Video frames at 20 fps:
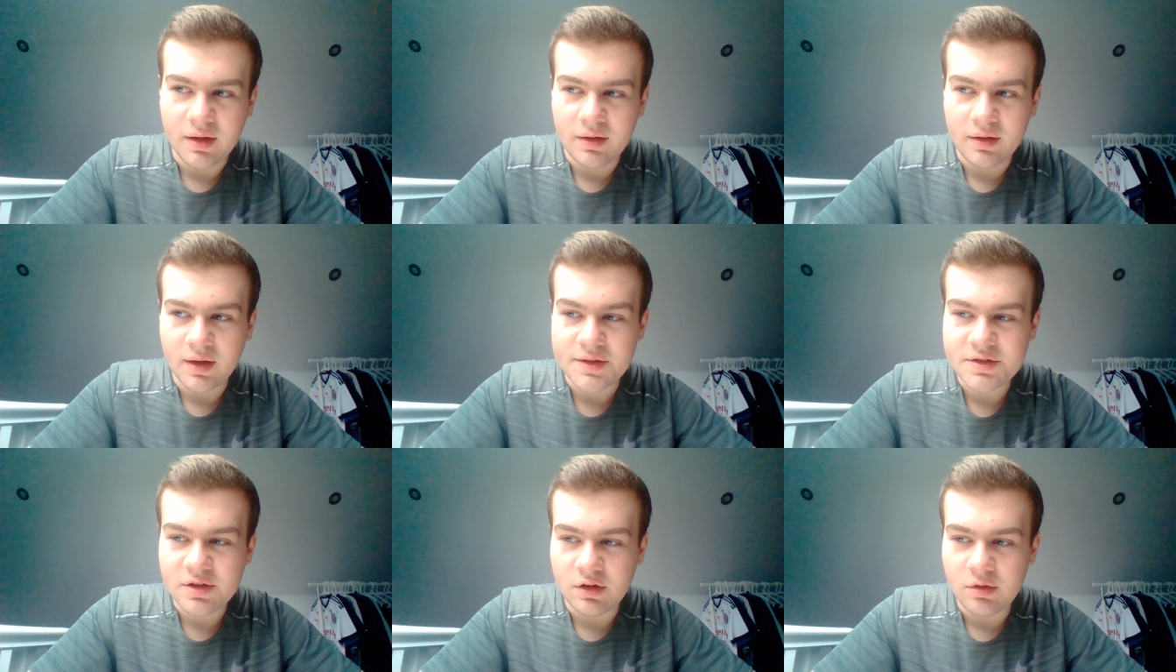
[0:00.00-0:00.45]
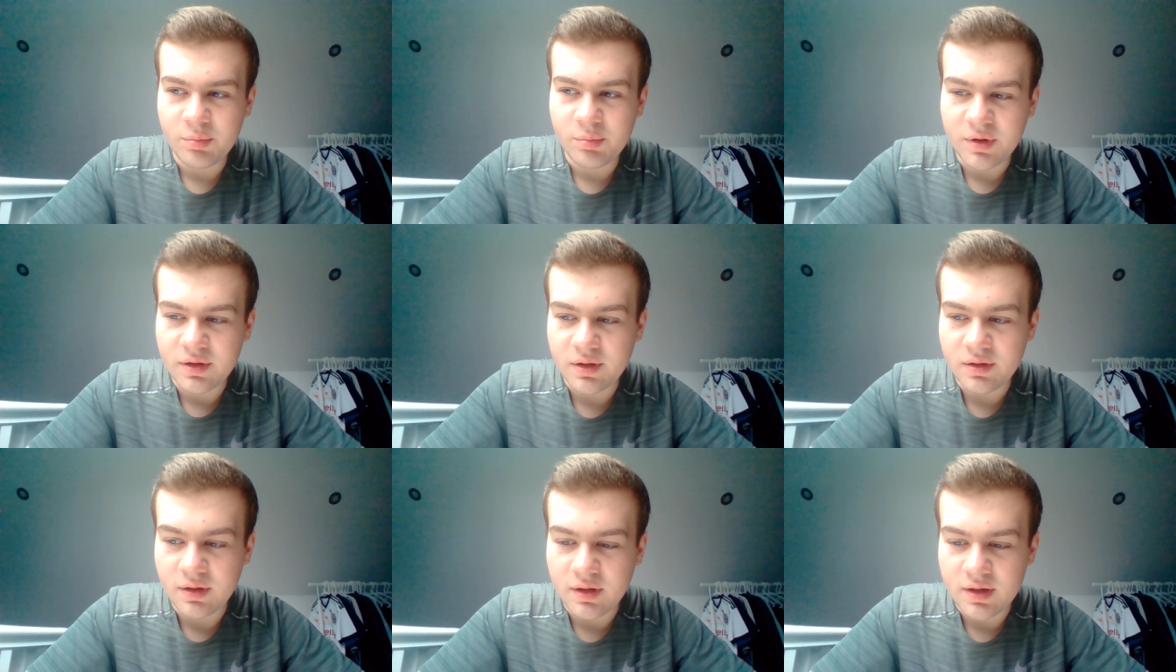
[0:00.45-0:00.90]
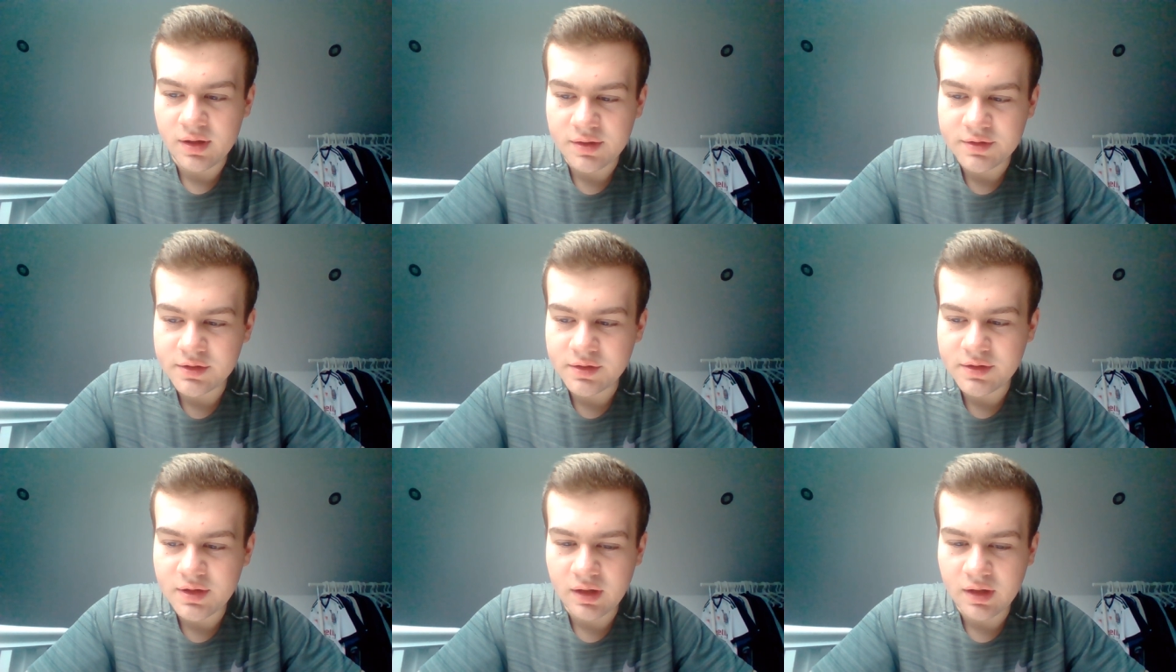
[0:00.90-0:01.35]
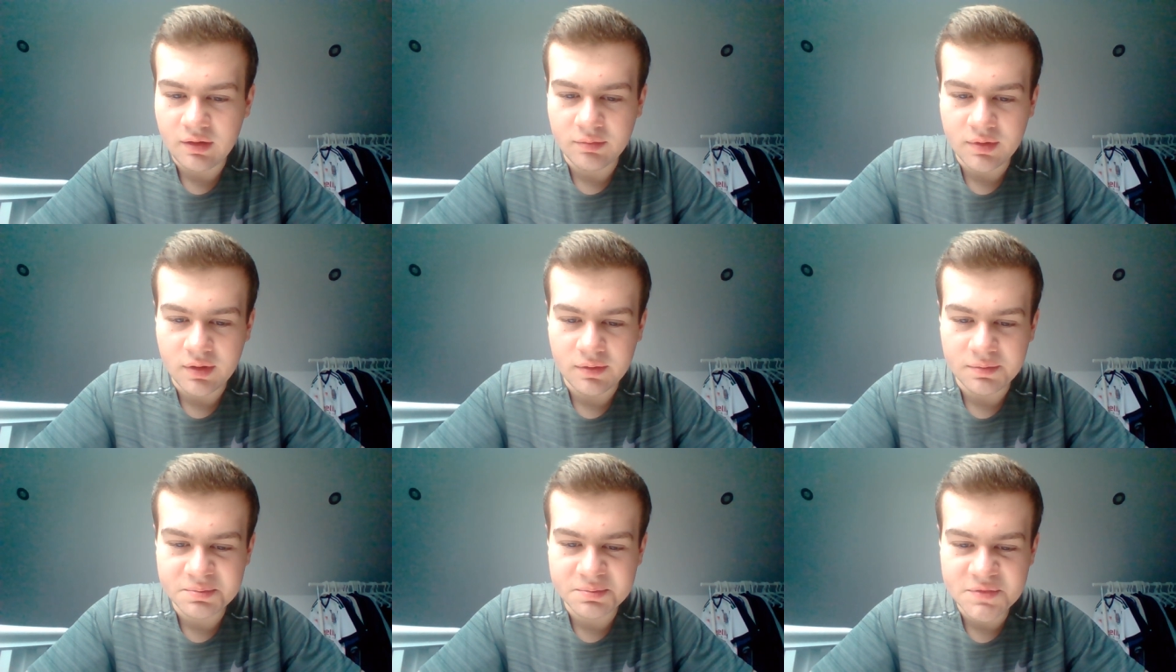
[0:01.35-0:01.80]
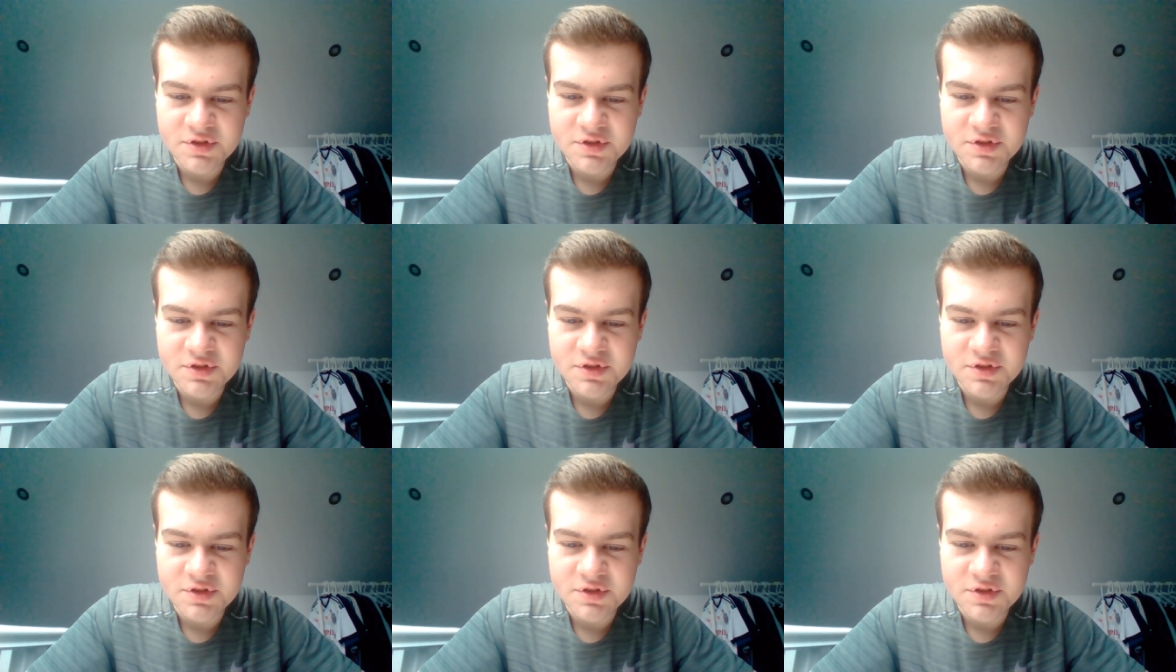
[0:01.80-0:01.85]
and let's hope he can continue to